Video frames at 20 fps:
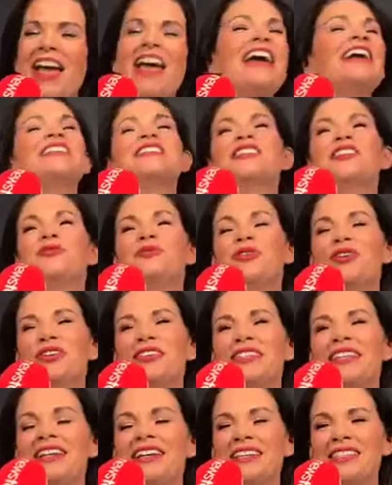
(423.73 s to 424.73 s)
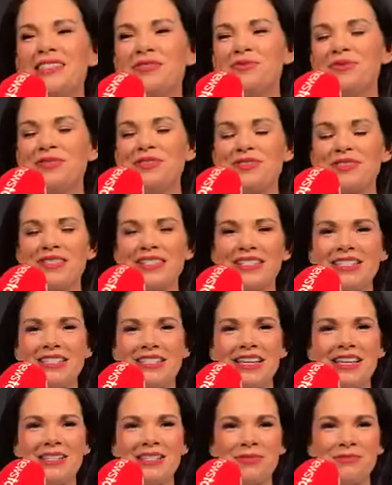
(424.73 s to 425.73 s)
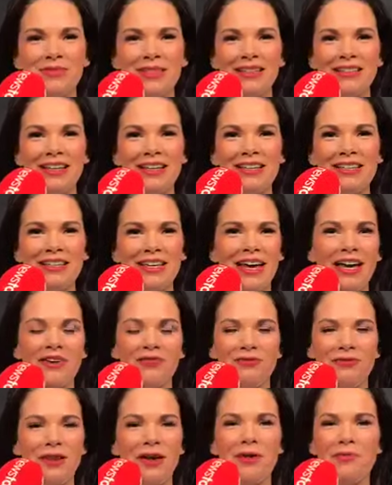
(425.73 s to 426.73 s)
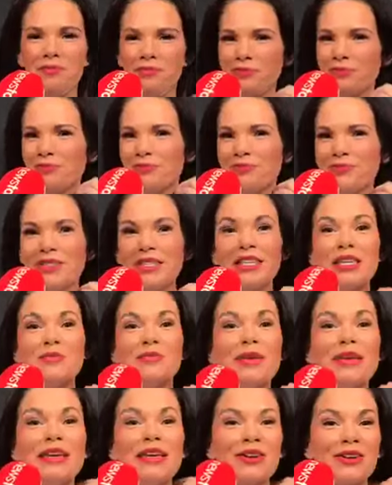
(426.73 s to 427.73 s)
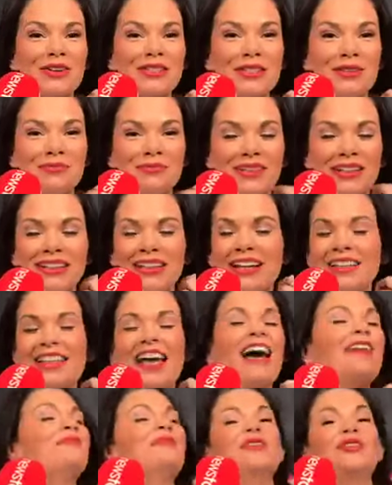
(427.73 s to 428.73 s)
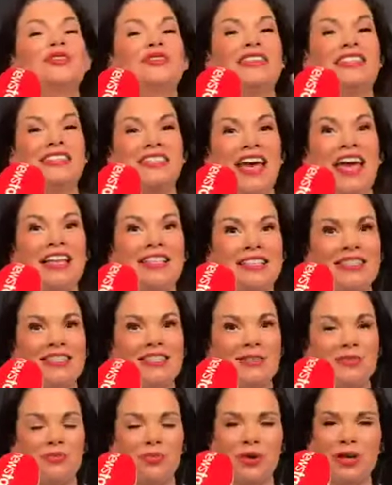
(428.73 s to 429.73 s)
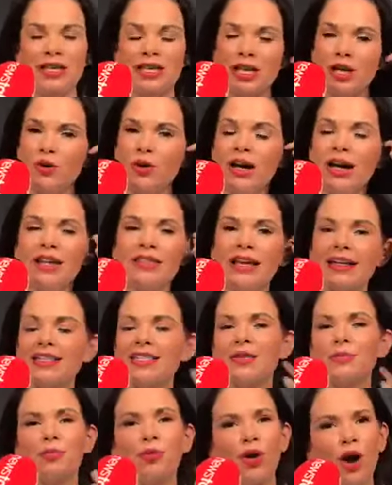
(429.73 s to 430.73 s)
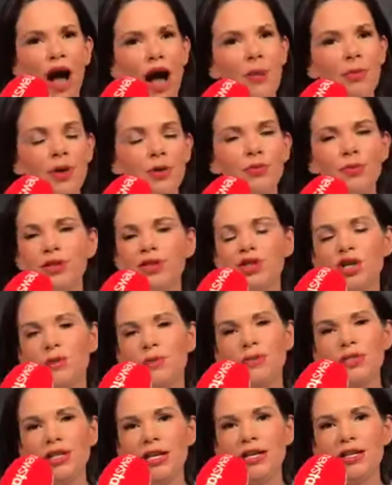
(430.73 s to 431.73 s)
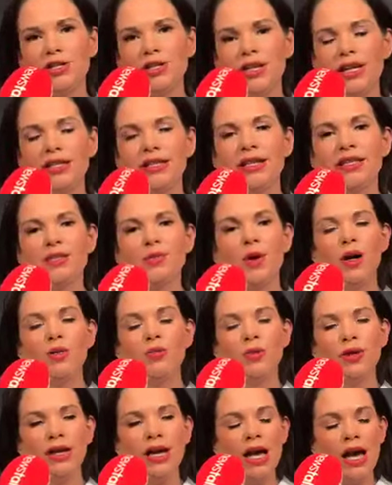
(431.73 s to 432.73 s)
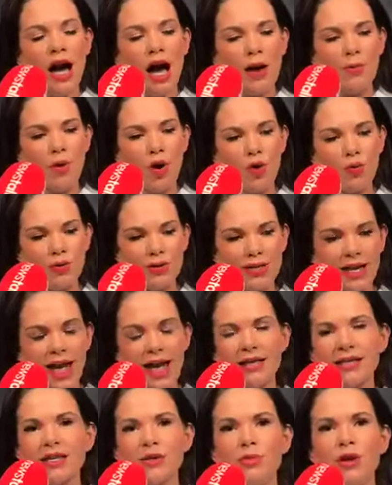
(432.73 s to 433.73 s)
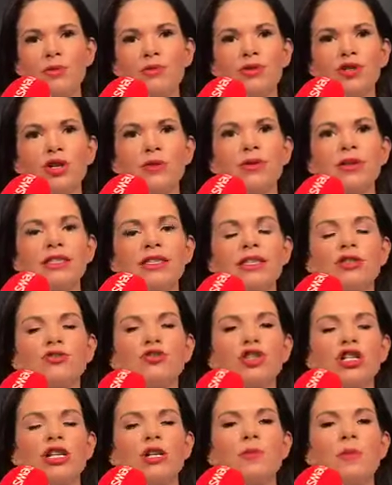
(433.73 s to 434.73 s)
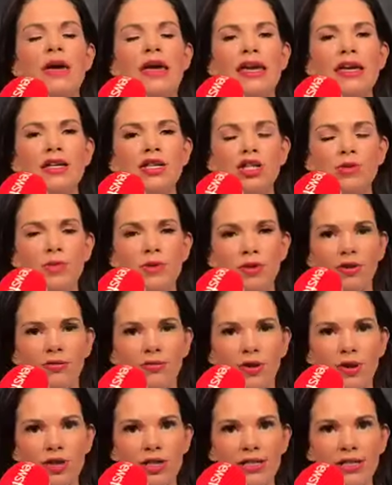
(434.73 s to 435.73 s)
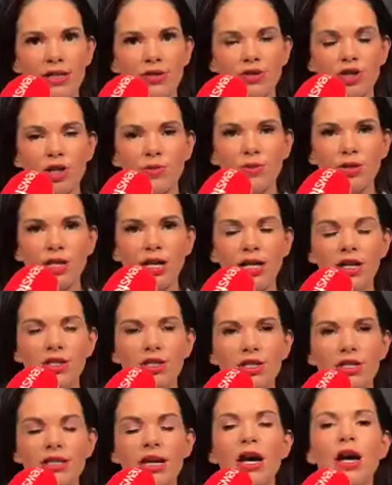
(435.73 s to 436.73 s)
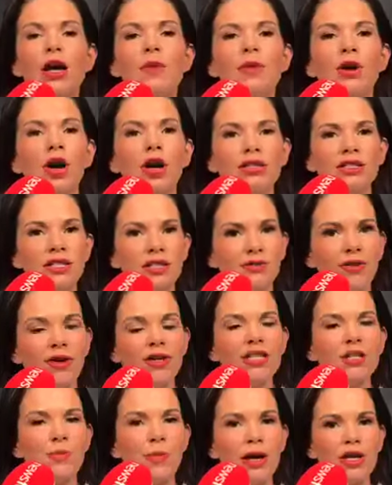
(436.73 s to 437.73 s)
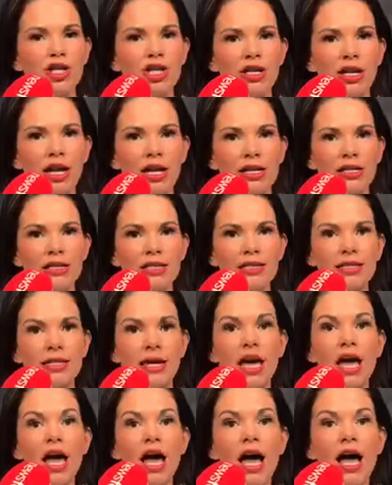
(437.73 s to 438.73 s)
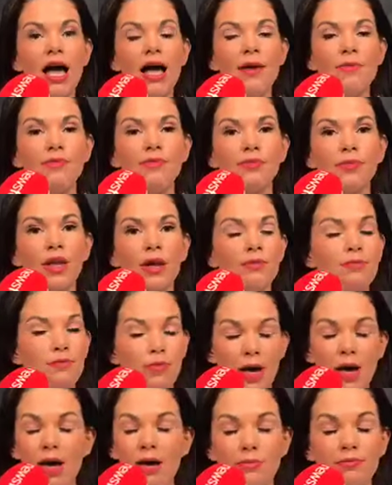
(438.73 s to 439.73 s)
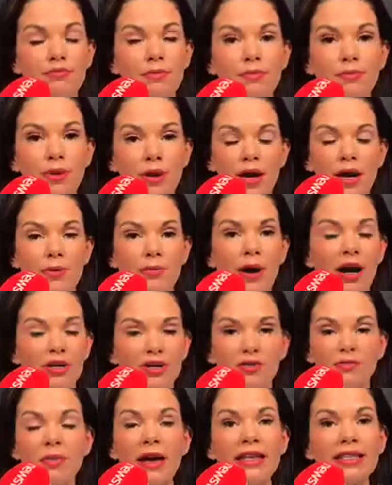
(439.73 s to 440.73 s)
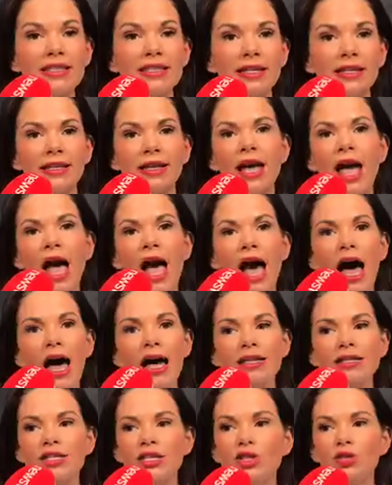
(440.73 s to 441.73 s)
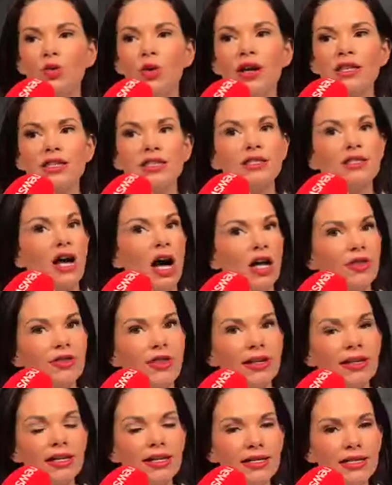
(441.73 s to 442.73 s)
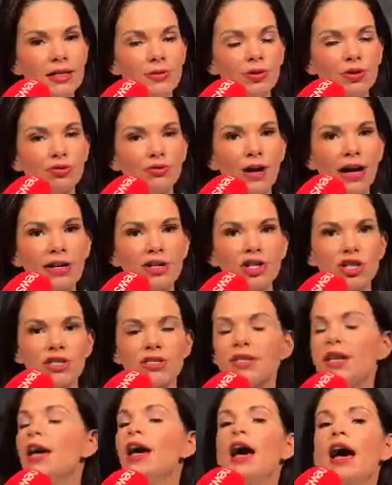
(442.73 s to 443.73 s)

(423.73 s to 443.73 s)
It's the worst thing. It's a wonder it didn't say something like you have TB or something like that, because it tends to bring you, that's the problem with dermatology, and that's why I'm always asking people to come in and see their GP, to be referred to see their dermatologist, because it's a very specialised part of medicine. And you know, it's not that easy with rashes.